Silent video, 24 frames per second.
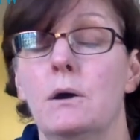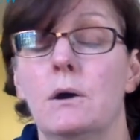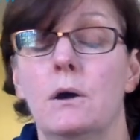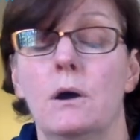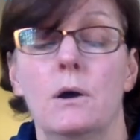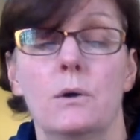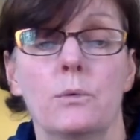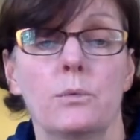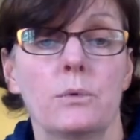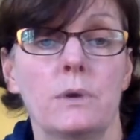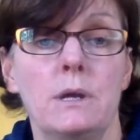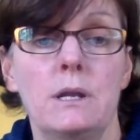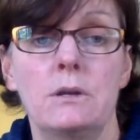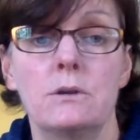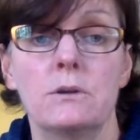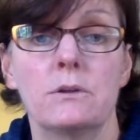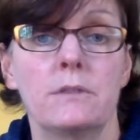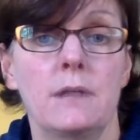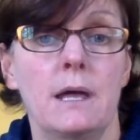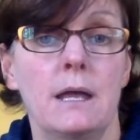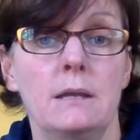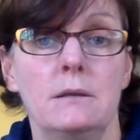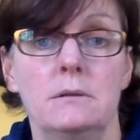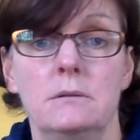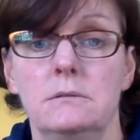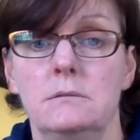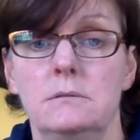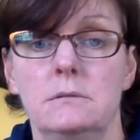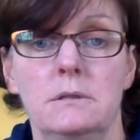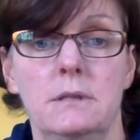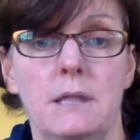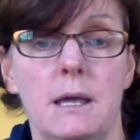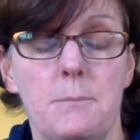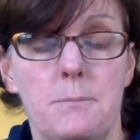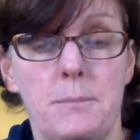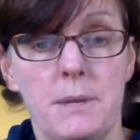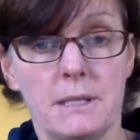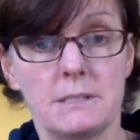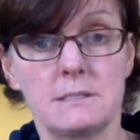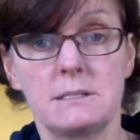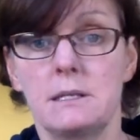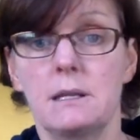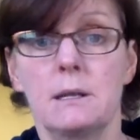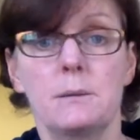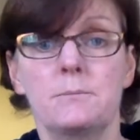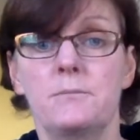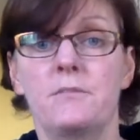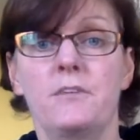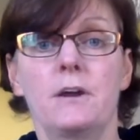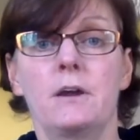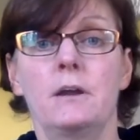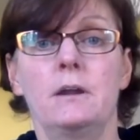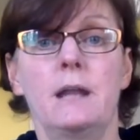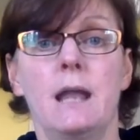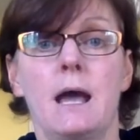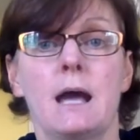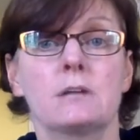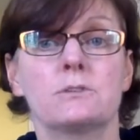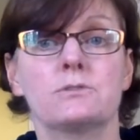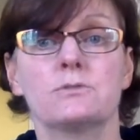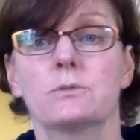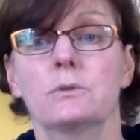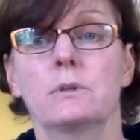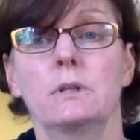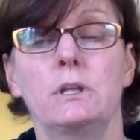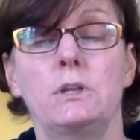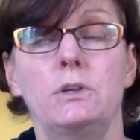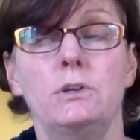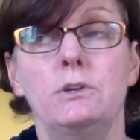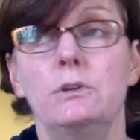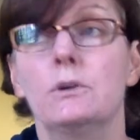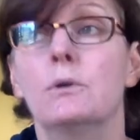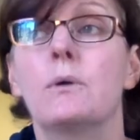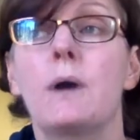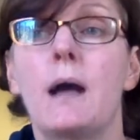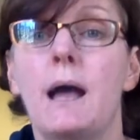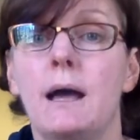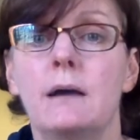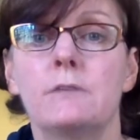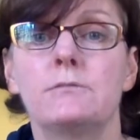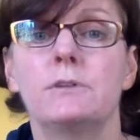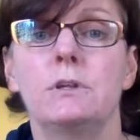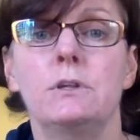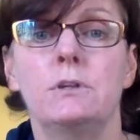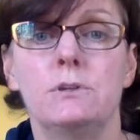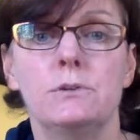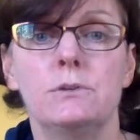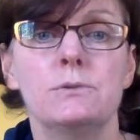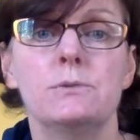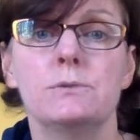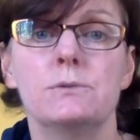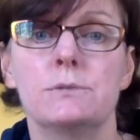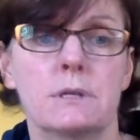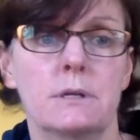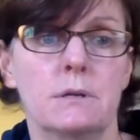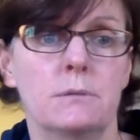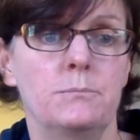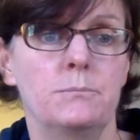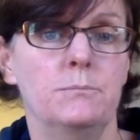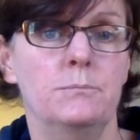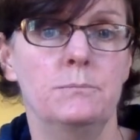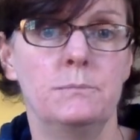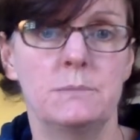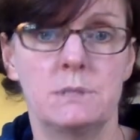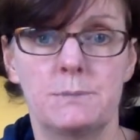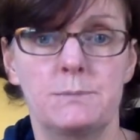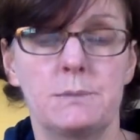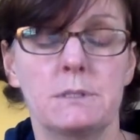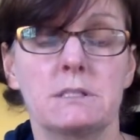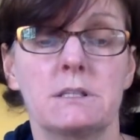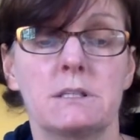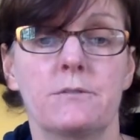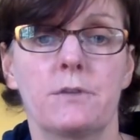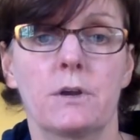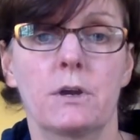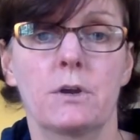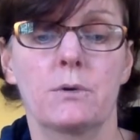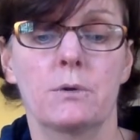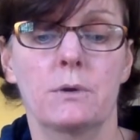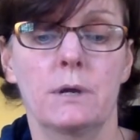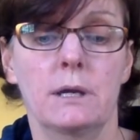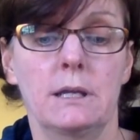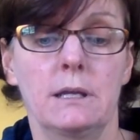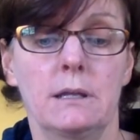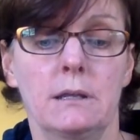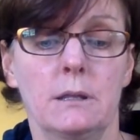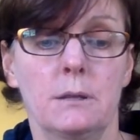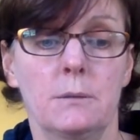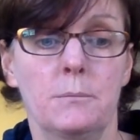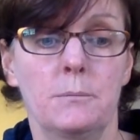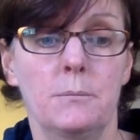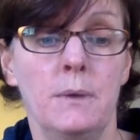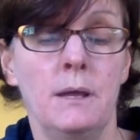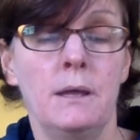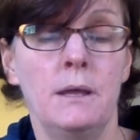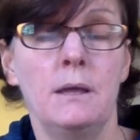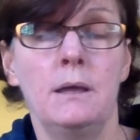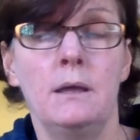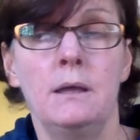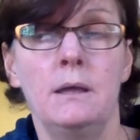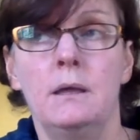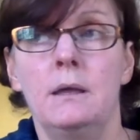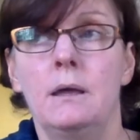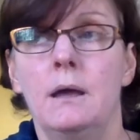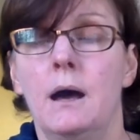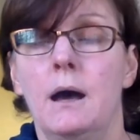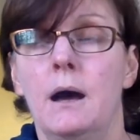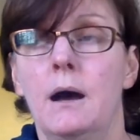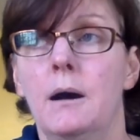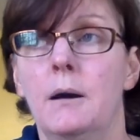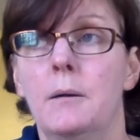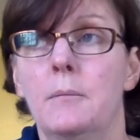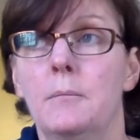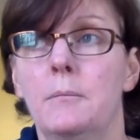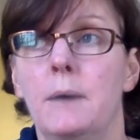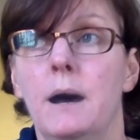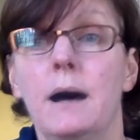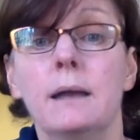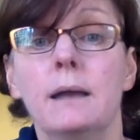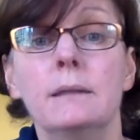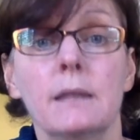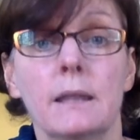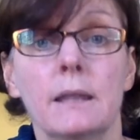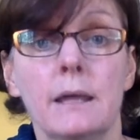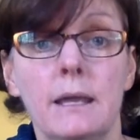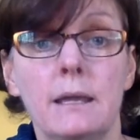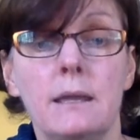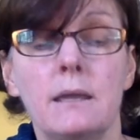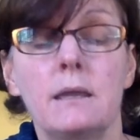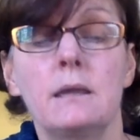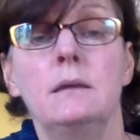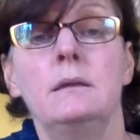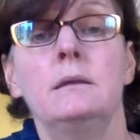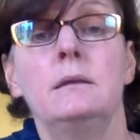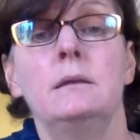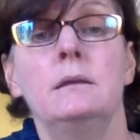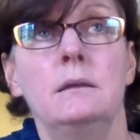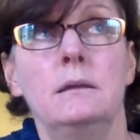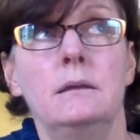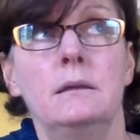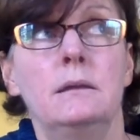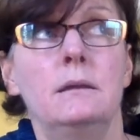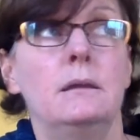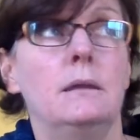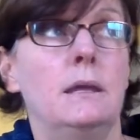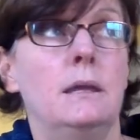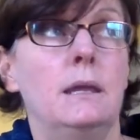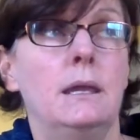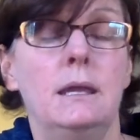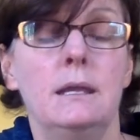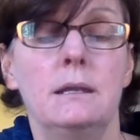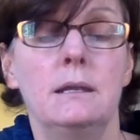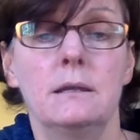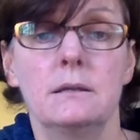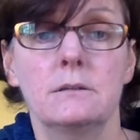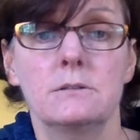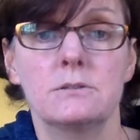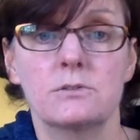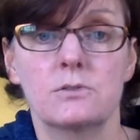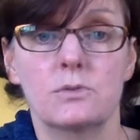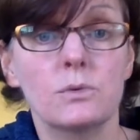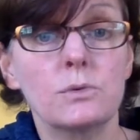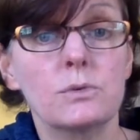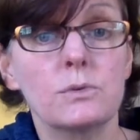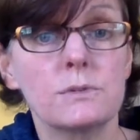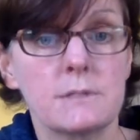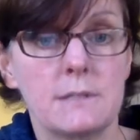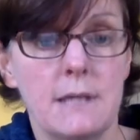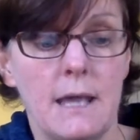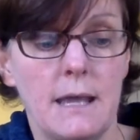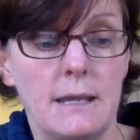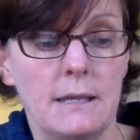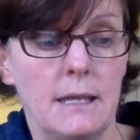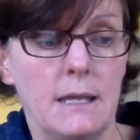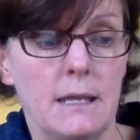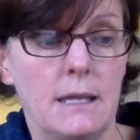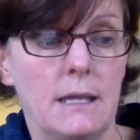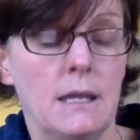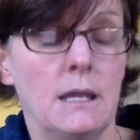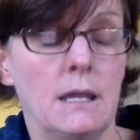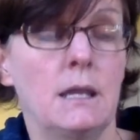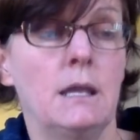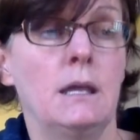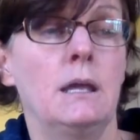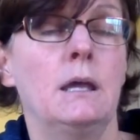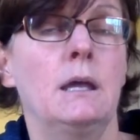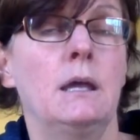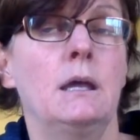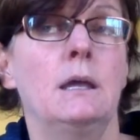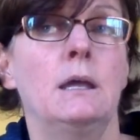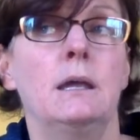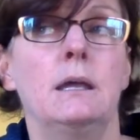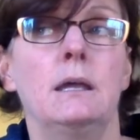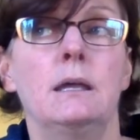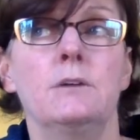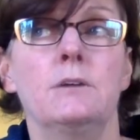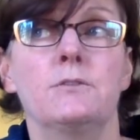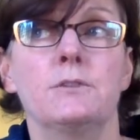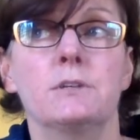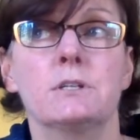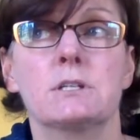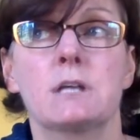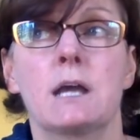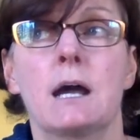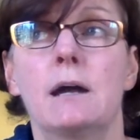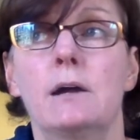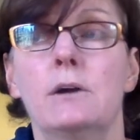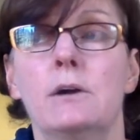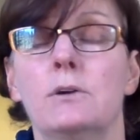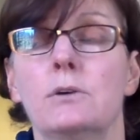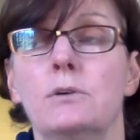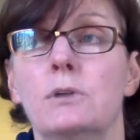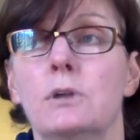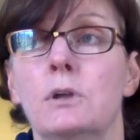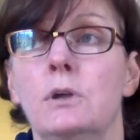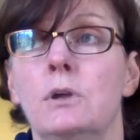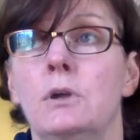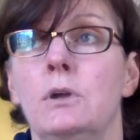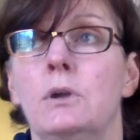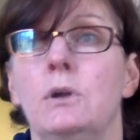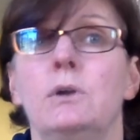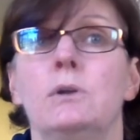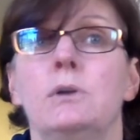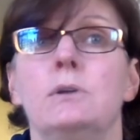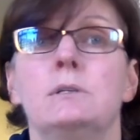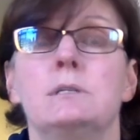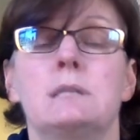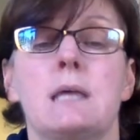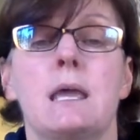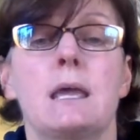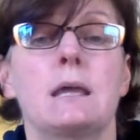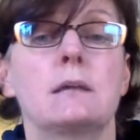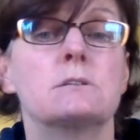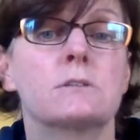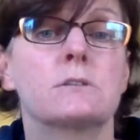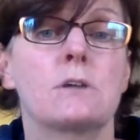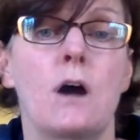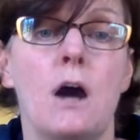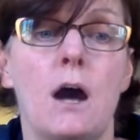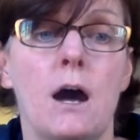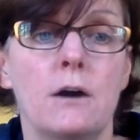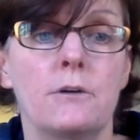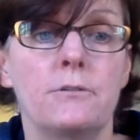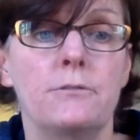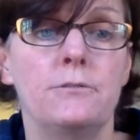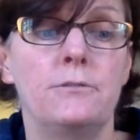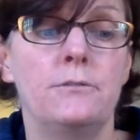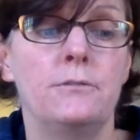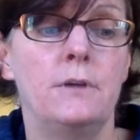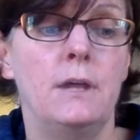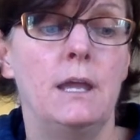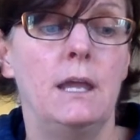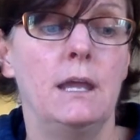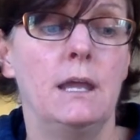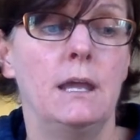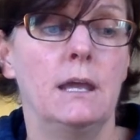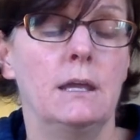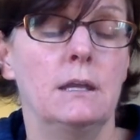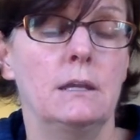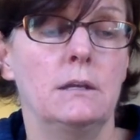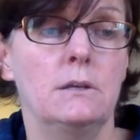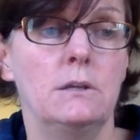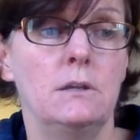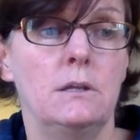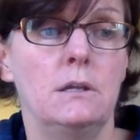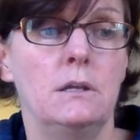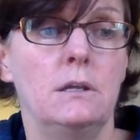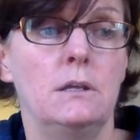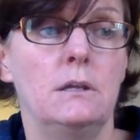a reader that picks it up very naturally, you don't have to use a specific curriculum. Unlike in a school setting, if a child takes off and